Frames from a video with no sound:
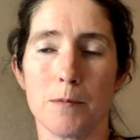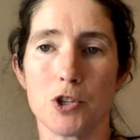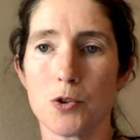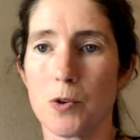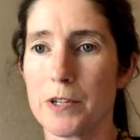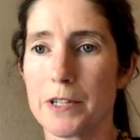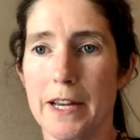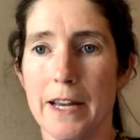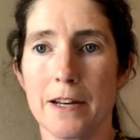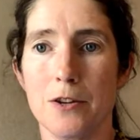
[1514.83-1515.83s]
short
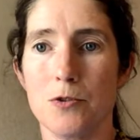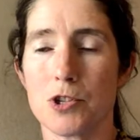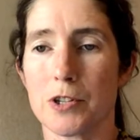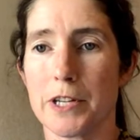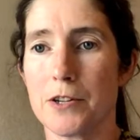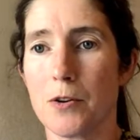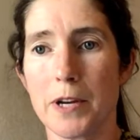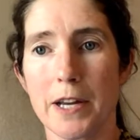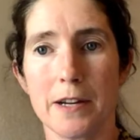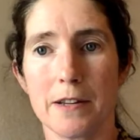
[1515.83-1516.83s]
and usually don't
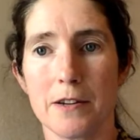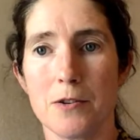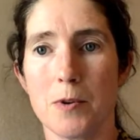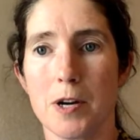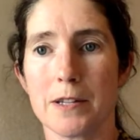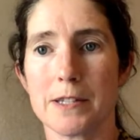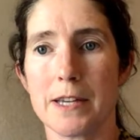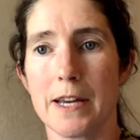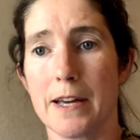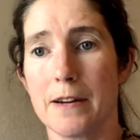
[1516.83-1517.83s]
get into the nuance
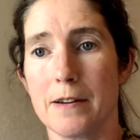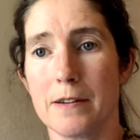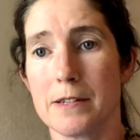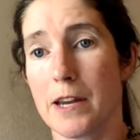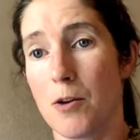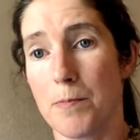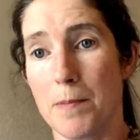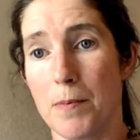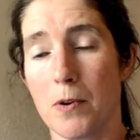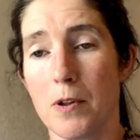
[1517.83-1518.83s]
and scare
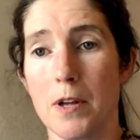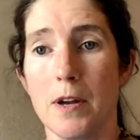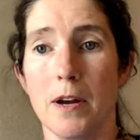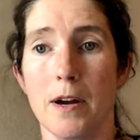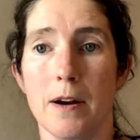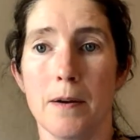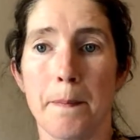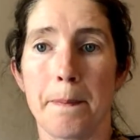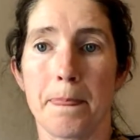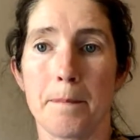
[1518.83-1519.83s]
people,
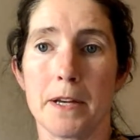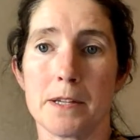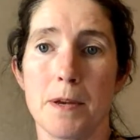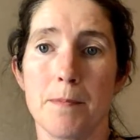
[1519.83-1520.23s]
because